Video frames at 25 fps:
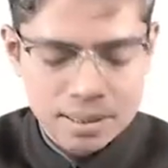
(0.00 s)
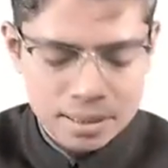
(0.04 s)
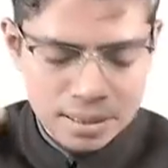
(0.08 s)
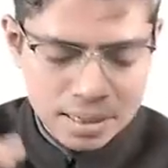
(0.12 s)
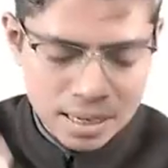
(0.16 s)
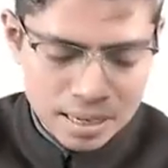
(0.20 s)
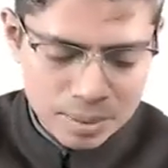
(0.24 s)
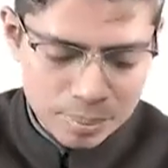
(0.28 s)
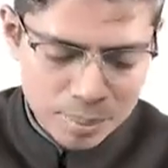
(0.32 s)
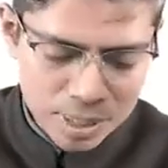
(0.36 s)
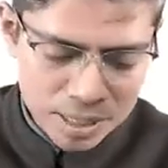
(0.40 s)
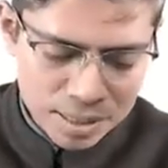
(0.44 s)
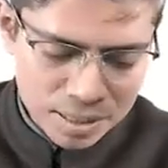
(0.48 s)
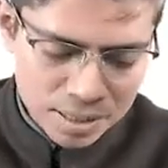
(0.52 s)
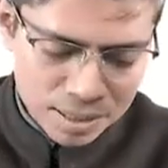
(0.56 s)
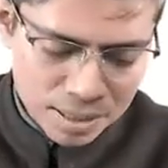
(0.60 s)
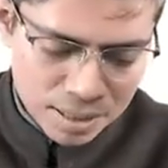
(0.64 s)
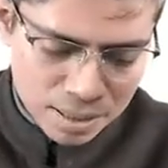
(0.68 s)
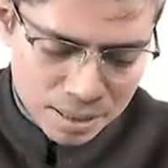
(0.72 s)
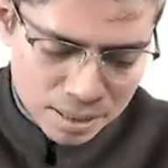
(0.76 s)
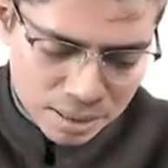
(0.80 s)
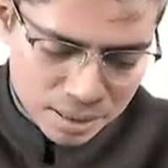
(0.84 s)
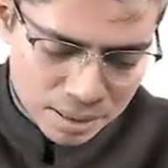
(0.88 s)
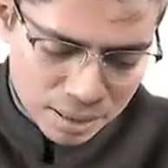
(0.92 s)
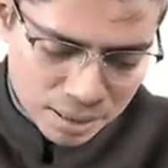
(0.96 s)
That means
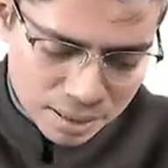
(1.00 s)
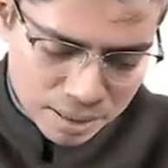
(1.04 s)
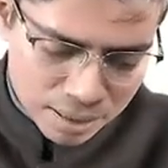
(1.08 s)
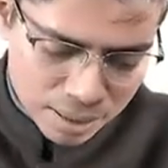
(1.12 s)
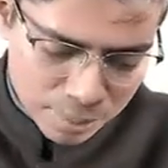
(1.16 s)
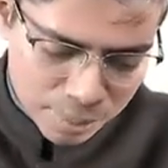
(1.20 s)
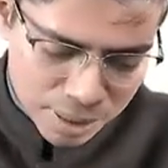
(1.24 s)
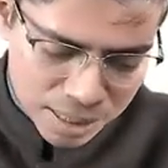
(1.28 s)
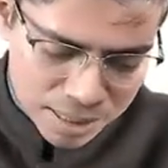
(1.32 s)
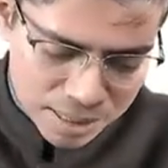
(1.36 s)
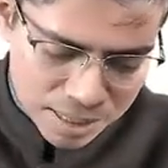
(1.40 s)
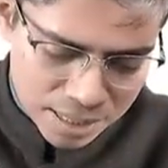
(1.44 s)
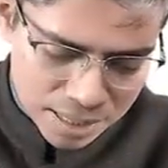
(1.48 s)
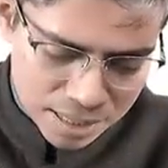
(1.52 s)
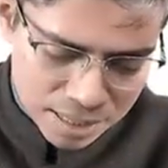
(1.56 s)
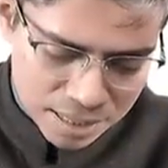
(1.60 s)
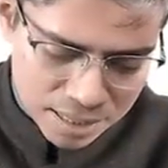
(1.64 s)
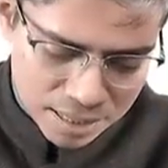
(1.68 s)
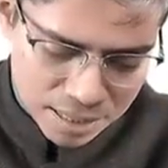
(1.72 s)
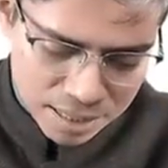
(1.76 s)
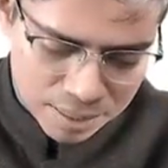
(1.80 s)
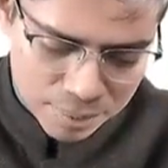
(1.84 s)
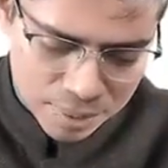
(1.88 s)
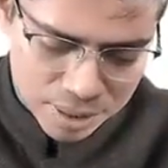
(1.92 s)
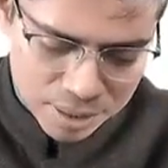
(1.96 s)
30 millisecond
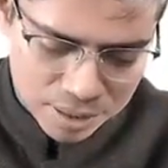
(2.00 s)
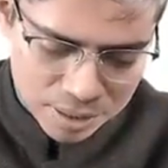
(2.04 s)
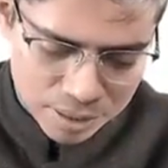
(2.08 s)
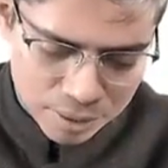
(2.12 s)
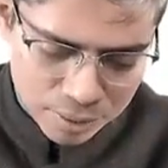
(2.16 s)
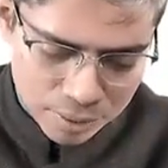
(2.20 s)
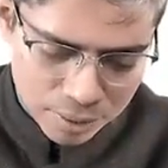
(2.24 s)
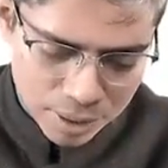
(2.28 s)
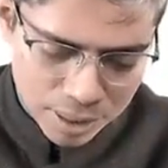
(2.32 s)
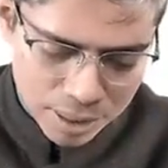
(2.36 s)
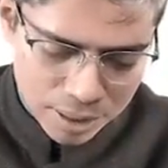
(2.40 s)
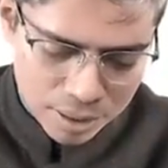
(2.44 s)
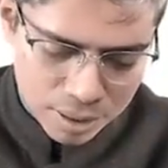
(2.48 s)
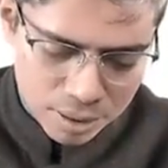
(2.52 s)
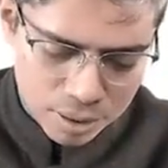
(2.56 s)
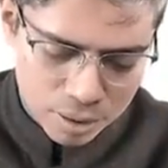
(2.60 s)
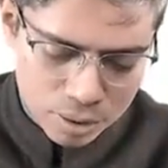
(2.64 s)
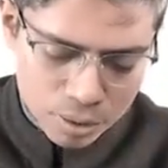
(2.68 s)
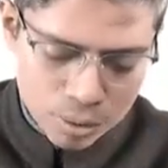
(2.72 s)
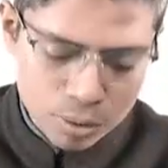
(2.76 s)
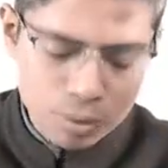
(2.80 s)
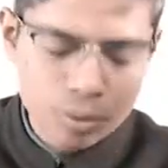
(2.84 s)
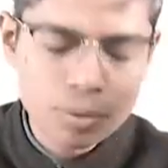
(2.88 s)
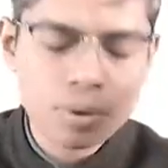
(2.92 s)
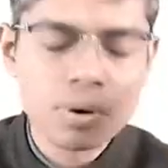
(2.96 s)
time is
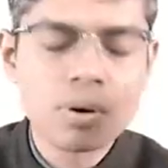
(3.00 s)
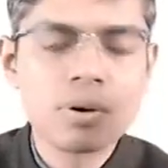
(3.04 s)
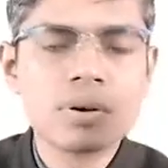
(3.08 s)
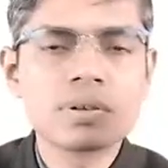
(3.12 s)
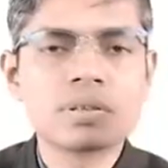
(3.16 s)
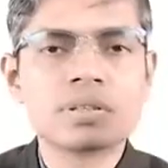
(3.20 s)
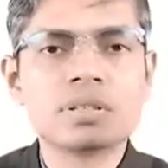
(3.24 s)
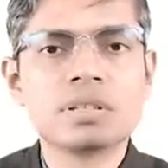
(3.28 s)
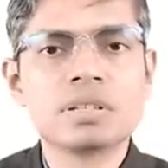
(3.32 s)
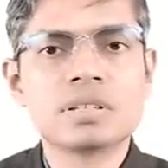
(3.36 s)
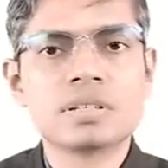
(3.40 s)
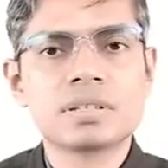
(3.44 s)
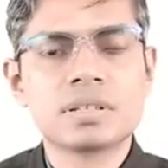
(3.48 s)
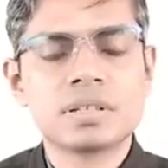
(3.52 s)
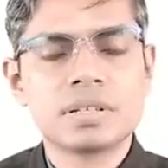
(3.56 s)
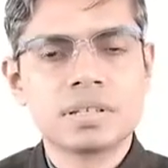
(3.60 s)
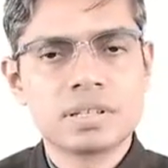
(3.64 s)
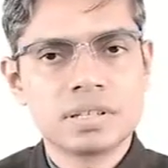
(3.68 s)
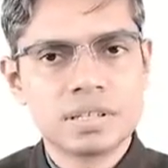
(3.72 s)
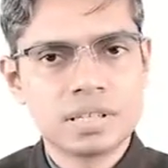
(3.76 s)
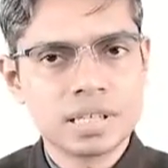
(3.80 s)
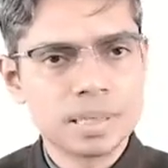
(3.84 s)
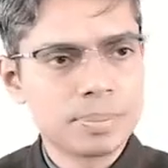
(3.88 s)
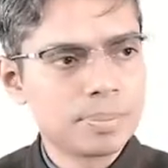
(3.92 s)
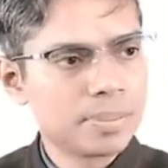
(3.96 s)
required to cross this
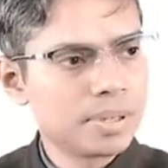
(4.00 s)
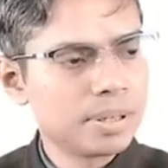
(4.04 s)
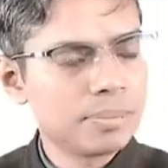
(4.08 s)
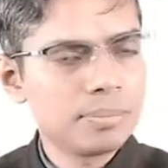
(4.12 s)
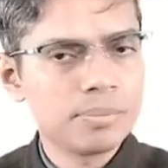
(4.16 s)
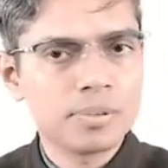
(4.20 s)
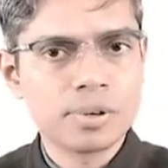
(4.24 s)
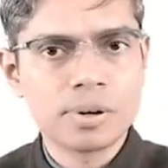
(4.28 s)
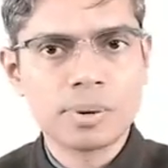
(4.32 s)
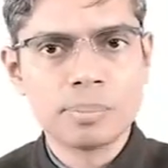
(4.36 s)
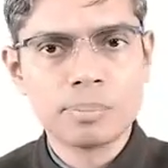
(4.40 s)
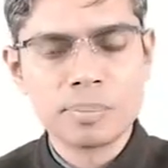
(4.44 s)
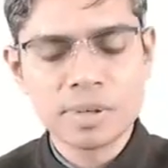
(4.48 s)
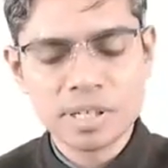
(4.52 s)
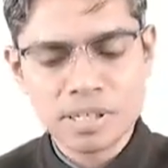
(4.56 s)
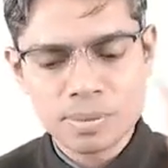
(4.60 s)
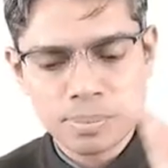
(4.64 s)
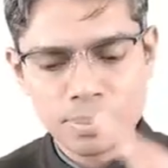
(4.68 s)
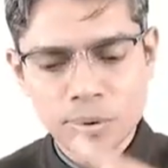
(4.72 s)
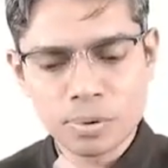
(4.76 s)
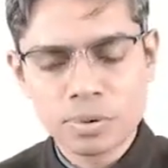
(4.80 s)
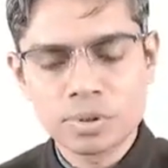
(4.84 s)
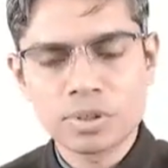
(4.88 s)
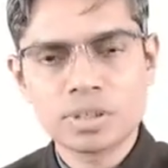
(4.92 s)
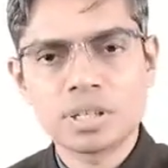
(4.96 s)
septum from
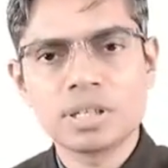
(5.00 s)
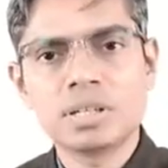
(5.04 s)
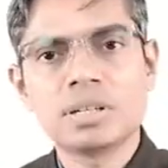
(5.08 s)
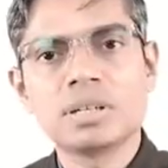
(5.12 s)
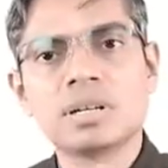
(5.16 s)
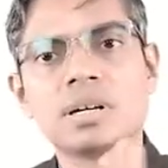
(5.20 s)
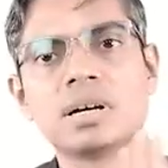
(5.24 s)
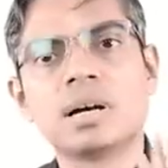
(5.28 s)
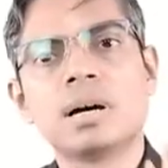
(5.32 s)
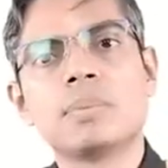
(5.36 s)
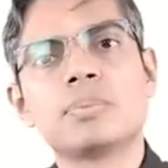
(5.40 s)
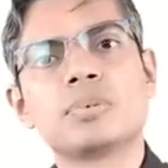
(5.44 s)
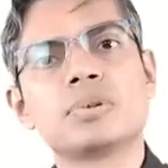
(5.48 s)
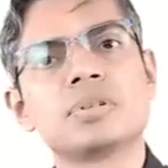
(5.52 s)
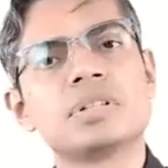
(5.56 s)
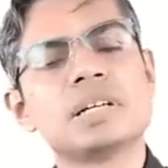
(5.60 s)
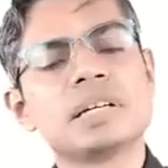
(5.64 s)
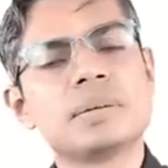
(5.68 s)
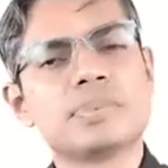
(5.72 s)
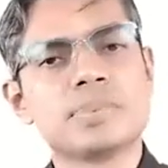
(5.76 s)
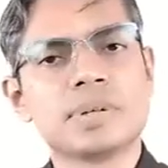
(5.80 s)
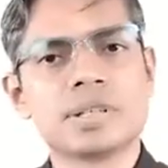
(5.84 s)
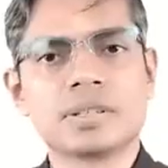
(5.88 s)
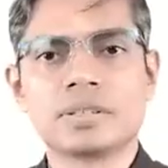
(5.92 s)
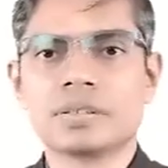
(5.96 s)
mid portion up to the
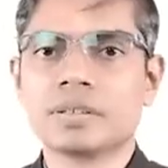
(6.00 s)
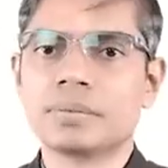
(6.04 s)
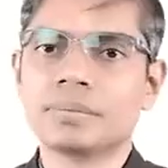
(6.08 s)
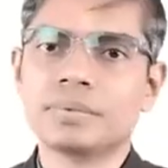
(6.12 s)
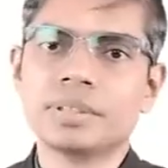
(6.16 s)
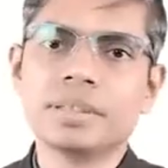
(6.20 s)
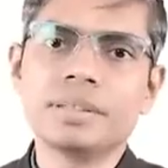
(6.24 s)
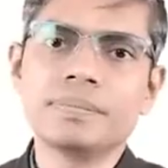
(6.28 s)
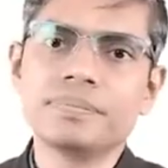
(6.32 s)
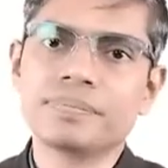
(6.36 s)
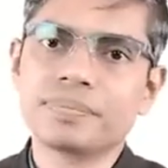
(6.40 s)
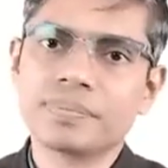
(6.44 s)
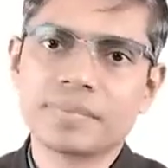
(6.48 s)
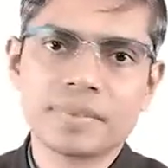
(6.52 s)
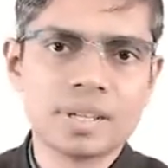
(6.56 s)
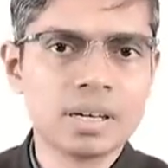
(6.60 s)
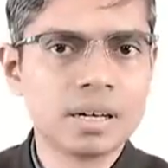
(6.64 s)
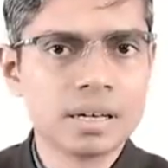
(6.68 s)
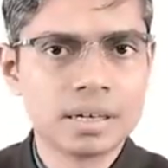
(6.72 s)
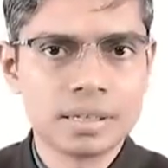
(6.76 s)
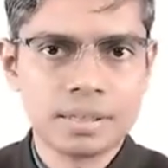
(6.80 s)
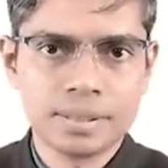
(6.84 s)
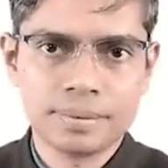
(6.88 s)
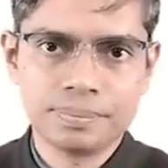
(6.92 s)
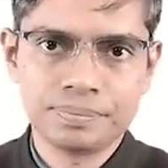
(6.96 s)
apex of the
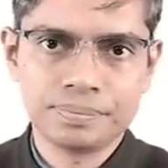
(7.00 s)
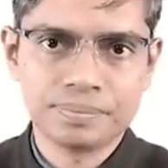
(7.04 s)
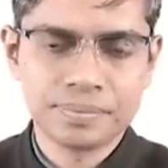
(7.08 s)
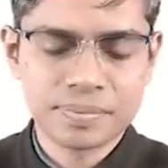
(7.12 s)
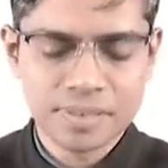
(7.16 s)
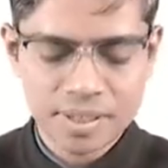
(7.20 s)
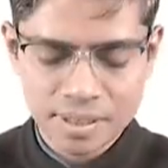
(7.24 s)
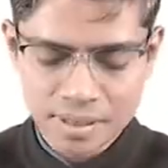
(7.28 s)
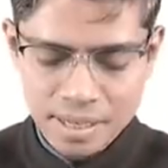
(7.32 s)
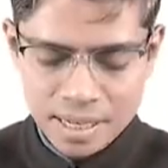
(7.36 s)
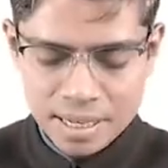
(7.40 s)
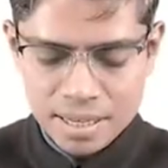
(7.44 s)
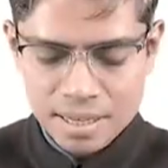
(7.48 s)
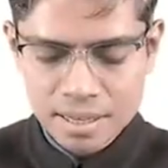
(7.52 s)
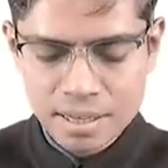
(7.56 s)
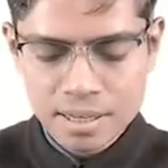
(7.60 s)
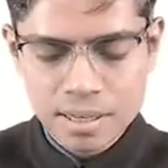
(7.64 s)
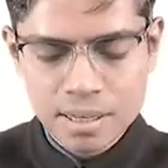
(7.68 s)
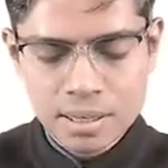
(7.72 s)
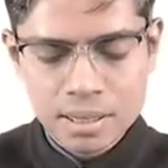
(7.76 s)
heart, right?